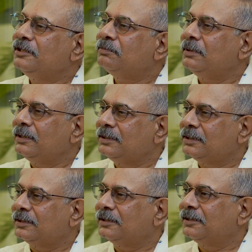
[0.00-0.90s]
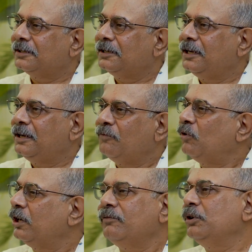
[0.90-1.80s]
inspiration,
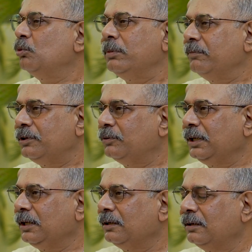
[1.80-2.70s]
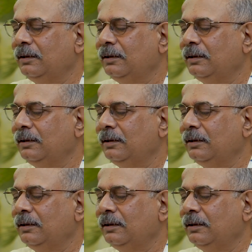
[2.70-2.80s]
whatever you may be doing.